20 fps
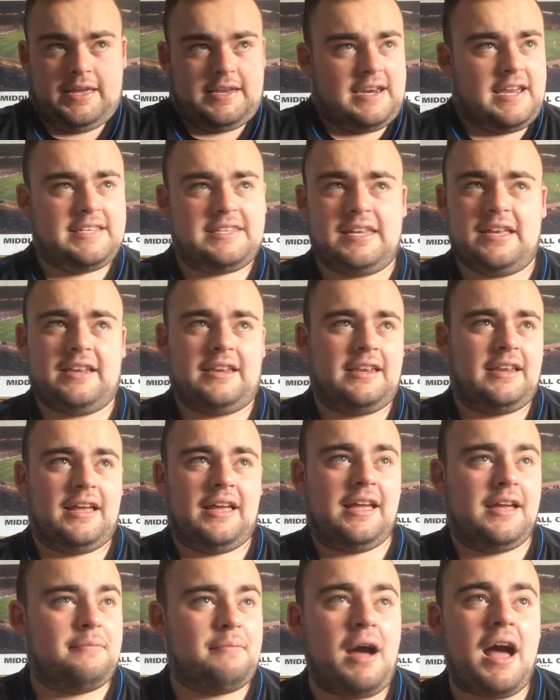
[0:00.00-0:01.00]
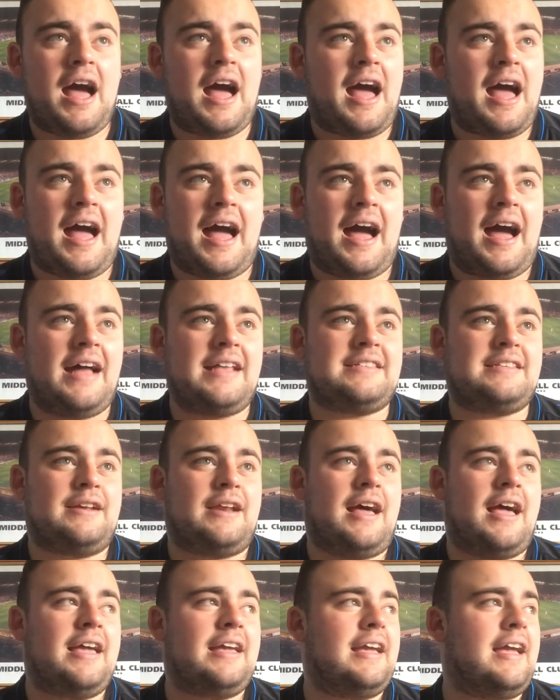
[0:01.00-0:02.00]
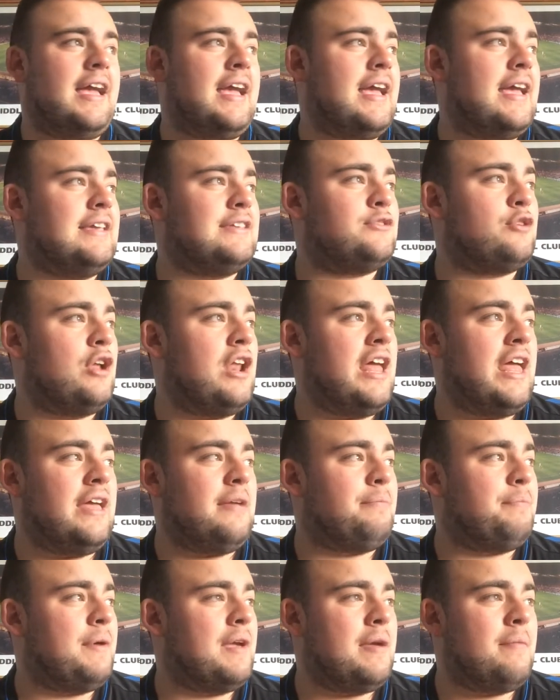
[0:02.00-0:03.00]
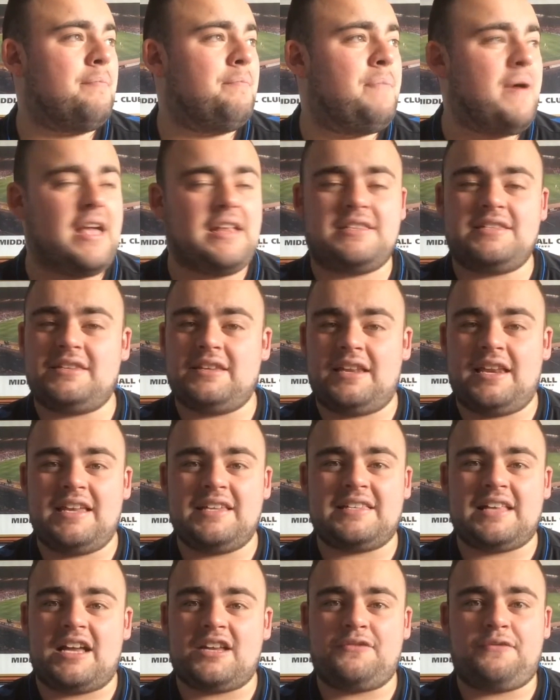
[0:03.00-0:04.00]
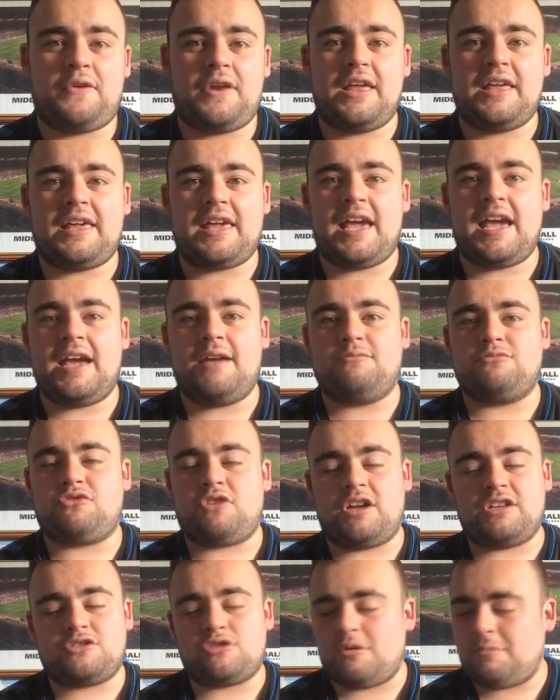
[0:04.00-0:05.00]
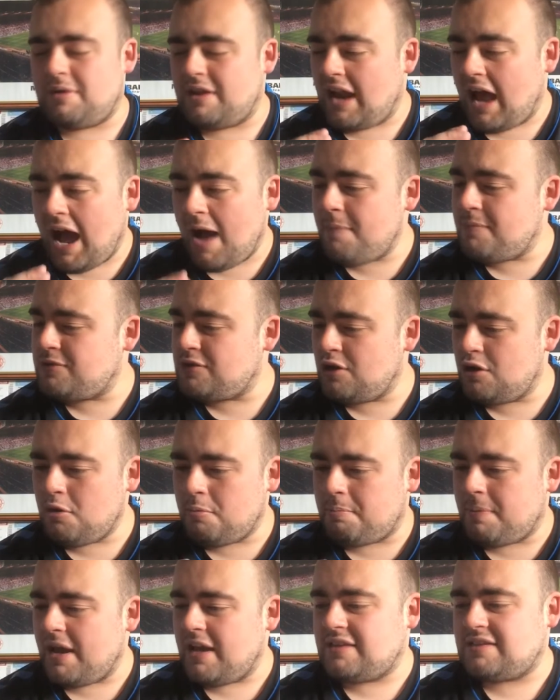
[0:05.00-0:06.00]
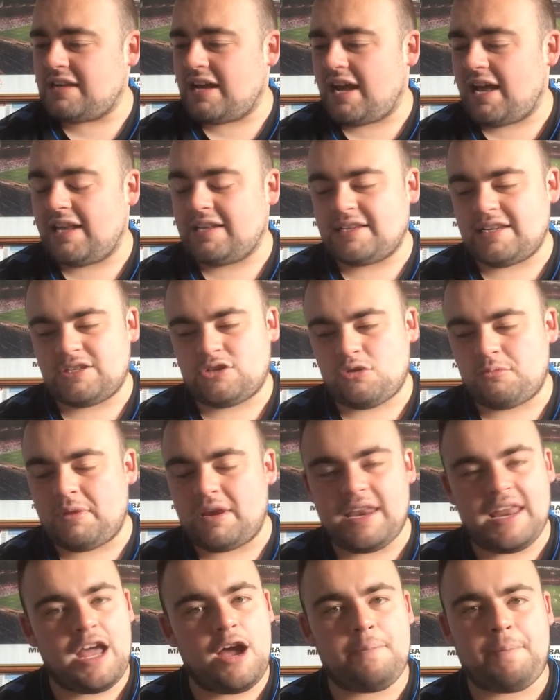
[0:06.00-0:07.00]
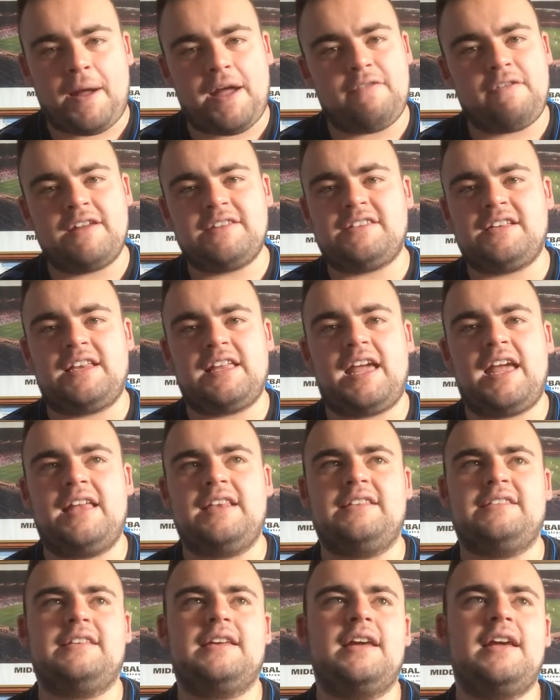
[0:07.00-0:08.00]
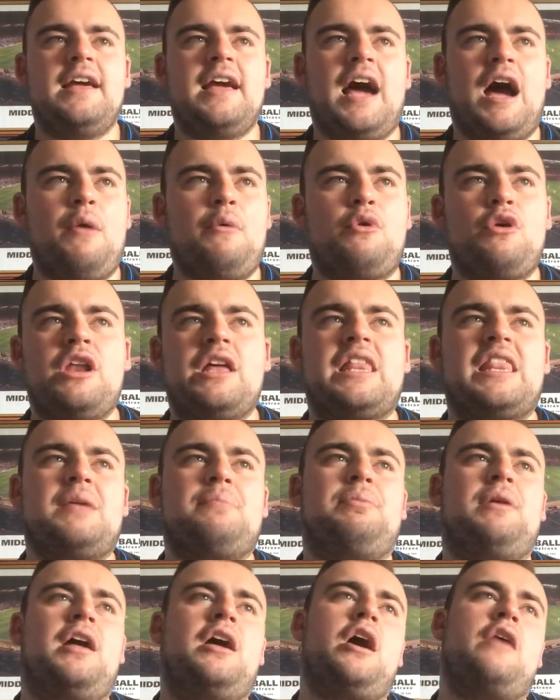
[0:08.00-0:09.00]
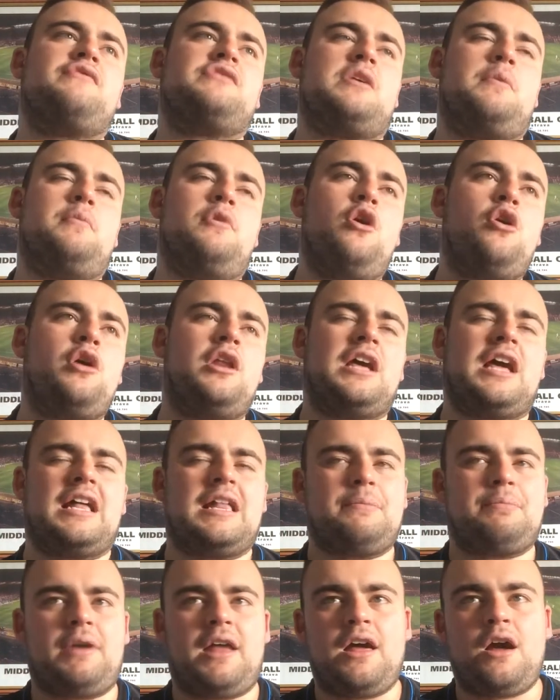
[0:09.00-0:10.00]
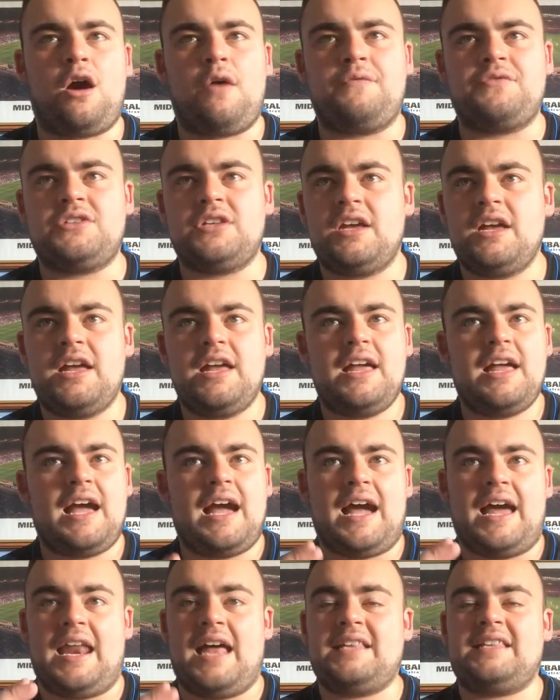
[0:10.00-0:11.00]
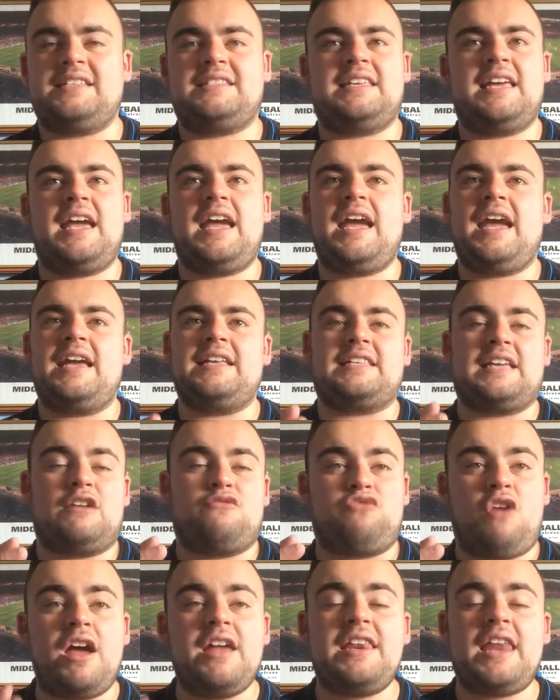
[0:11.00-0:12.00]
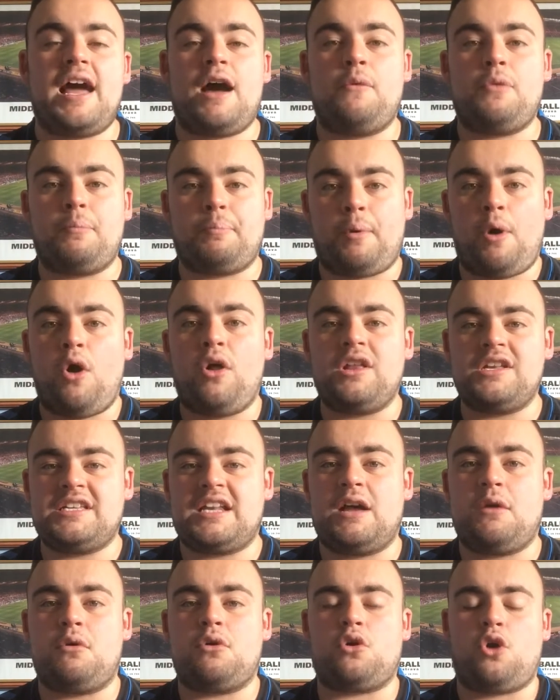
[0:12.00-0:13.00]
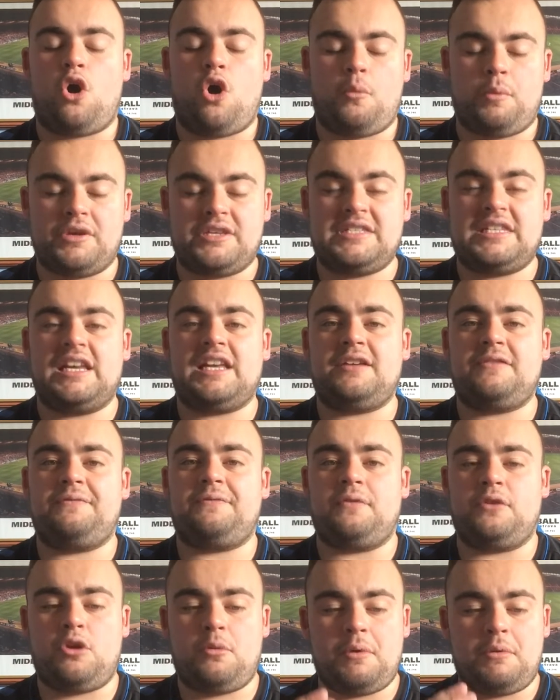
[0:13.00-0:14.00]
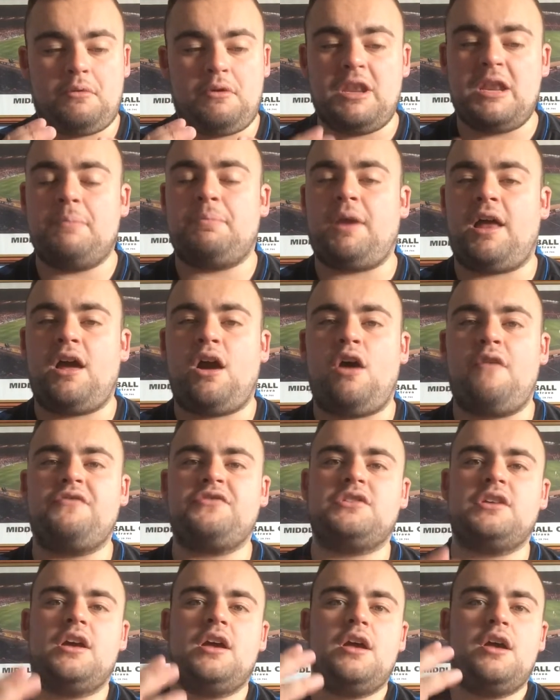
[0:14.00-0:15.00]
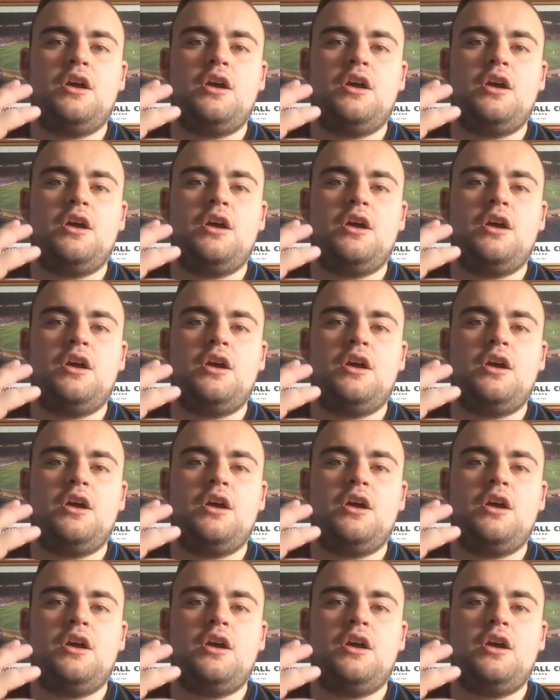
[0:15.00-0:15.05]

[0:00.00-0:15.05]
listen, my heart, right, is going to be in bits in these last 3 games, right? It's going to be an absolute bit, and it's going to be nail-biting right to the end. Are we going to get the playoffs? And we're not going to get the playoffs. And as I say, it's, right now, the ball is in our court. We're 6th, you know what I mean? We're in the playoffs.